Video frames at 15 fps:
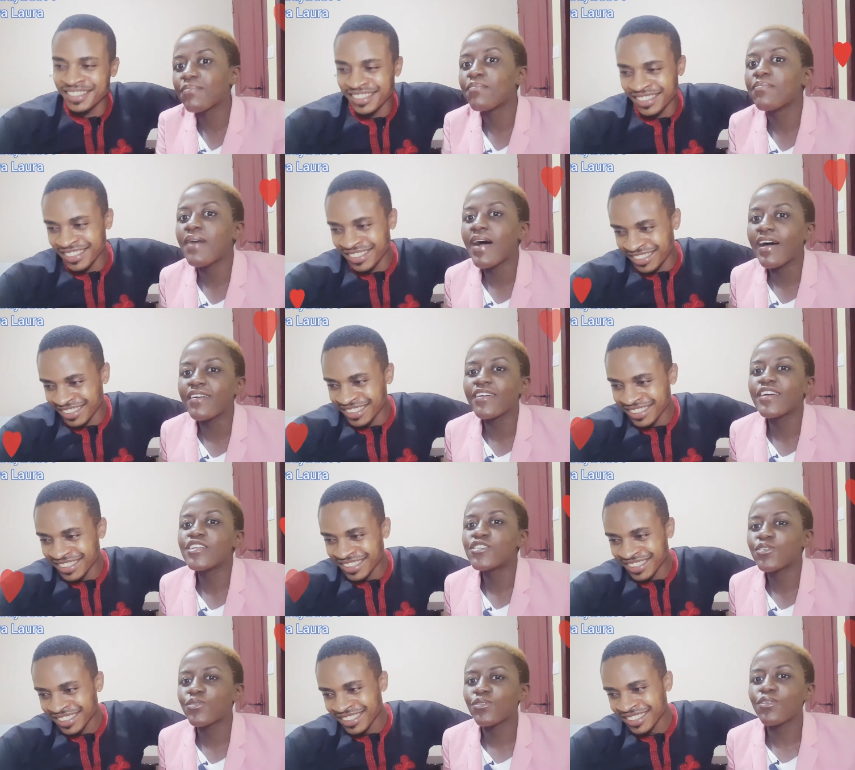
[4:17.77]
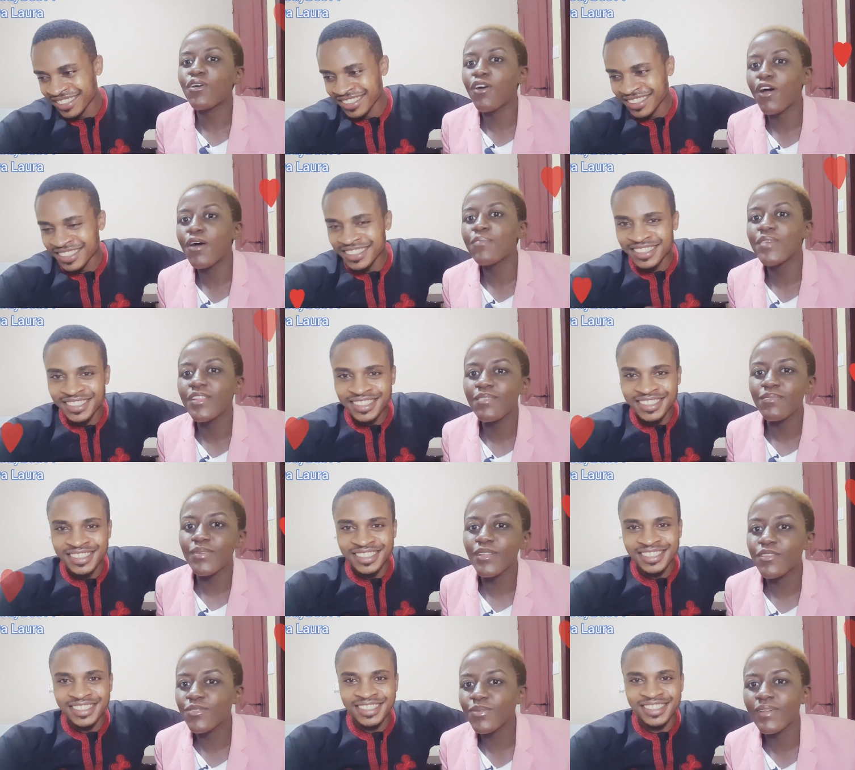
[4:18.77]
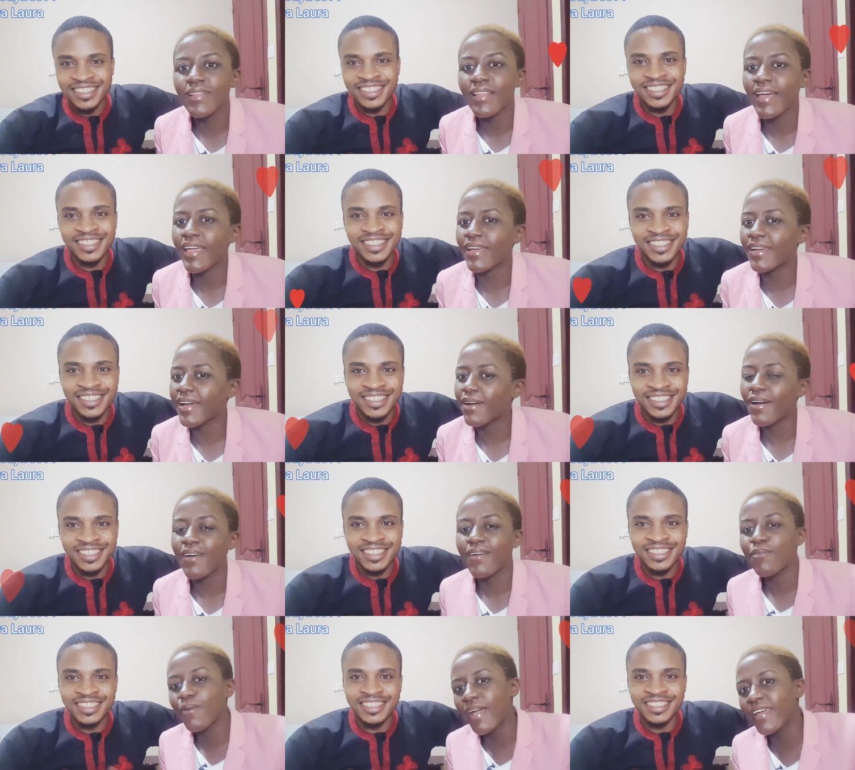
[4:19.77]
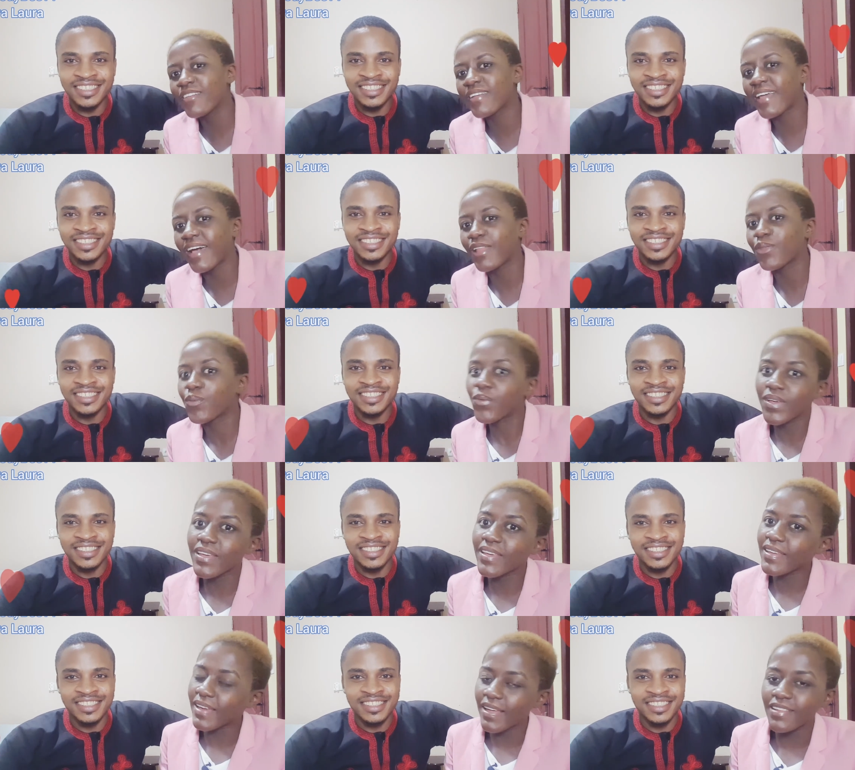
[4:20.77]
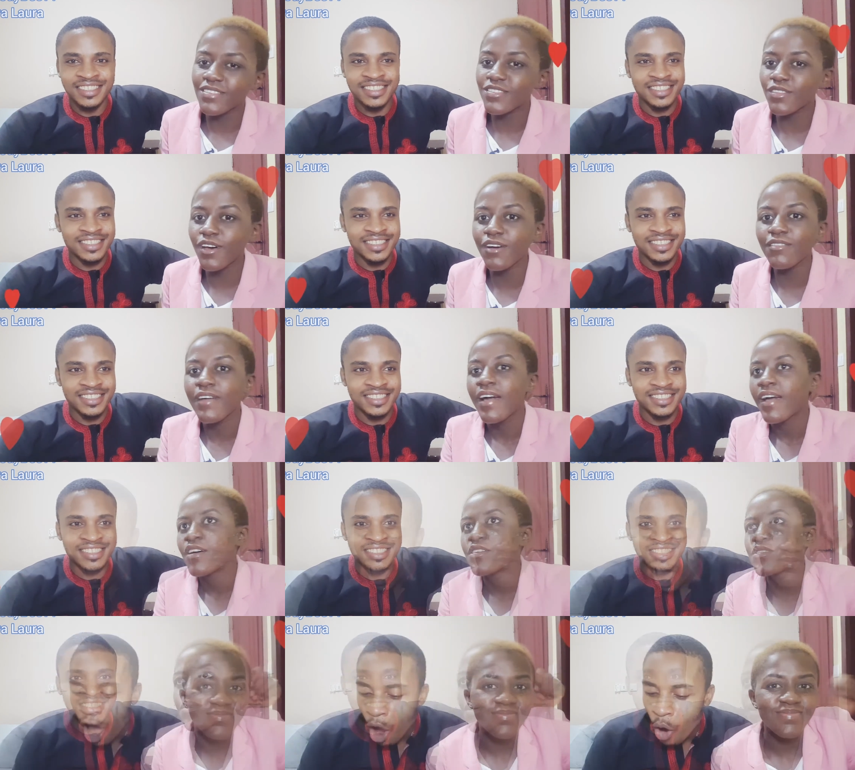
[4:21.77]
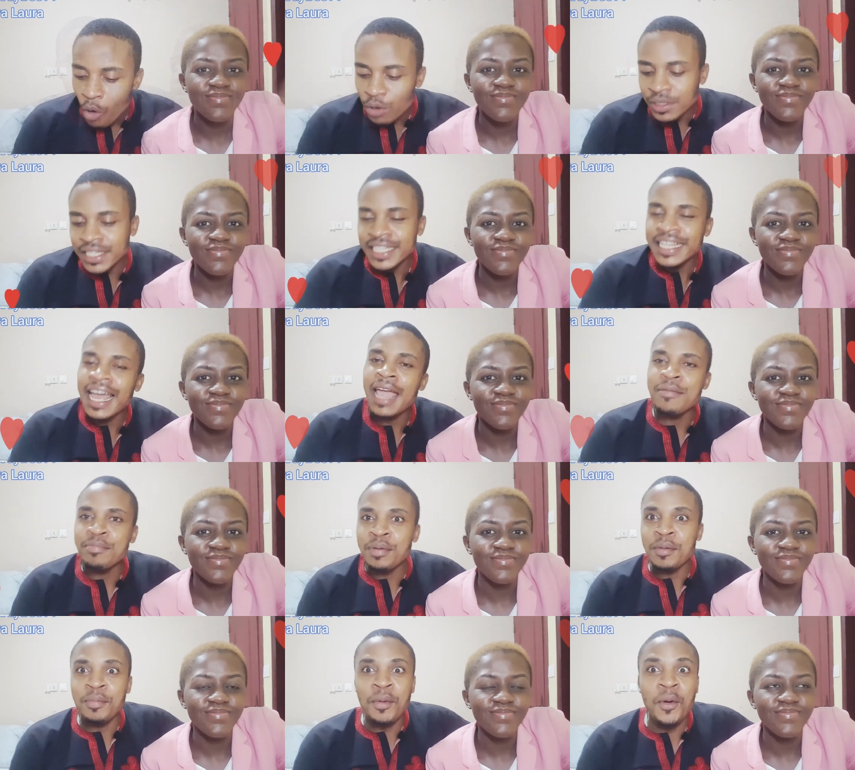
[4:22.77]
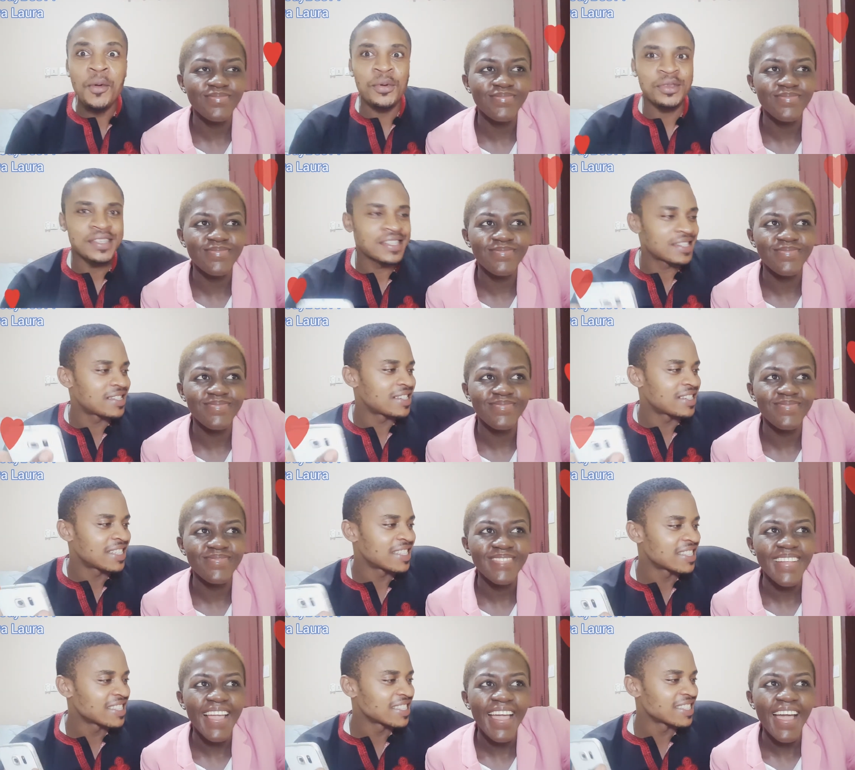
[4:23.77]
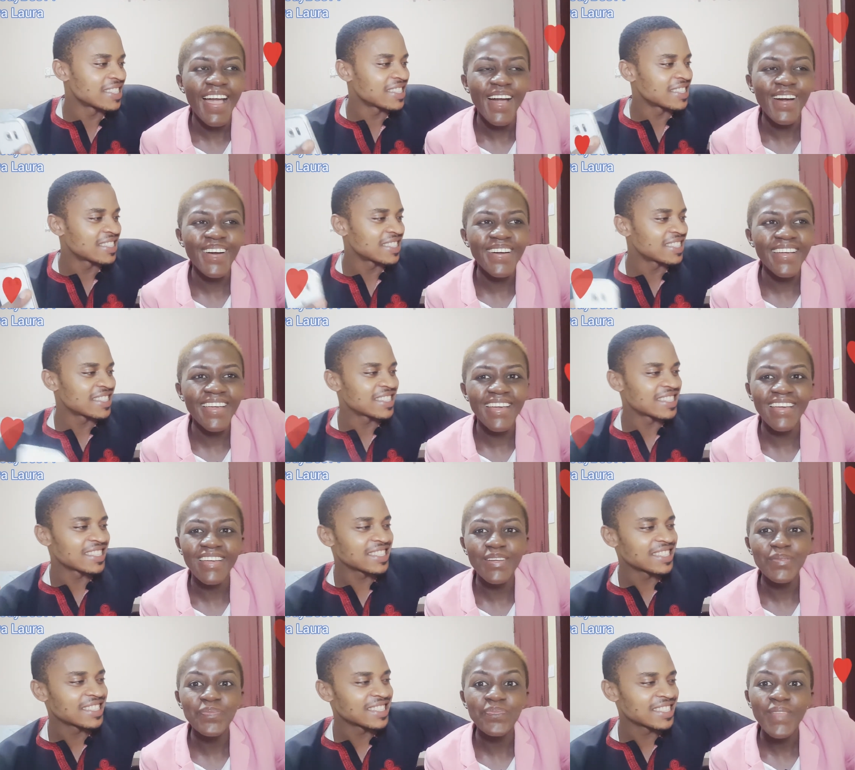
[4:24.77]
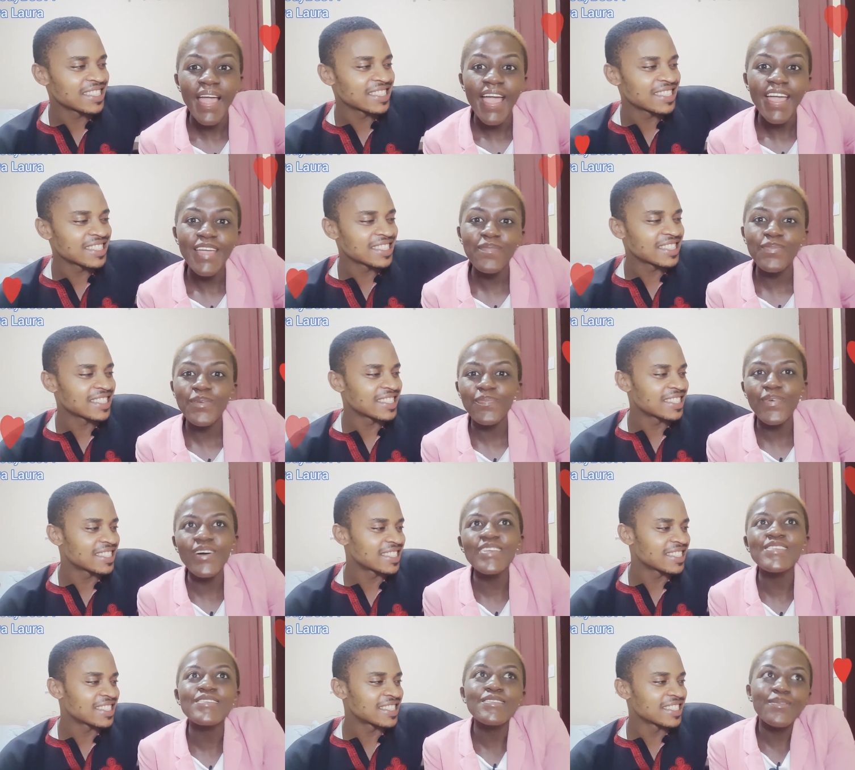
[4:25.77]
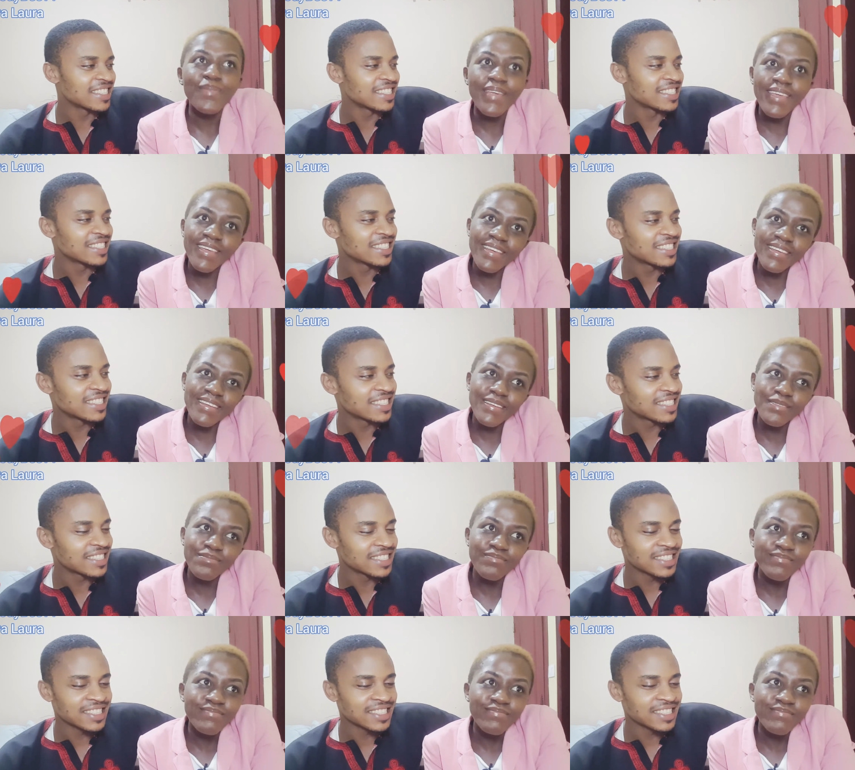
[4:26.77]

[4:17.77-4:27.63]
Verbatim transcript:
Speaker 1: marriage could come in between, like, when can we and stuff.
Speaker 2: How did I propose? Okay,
Speaker 1: he proposed to me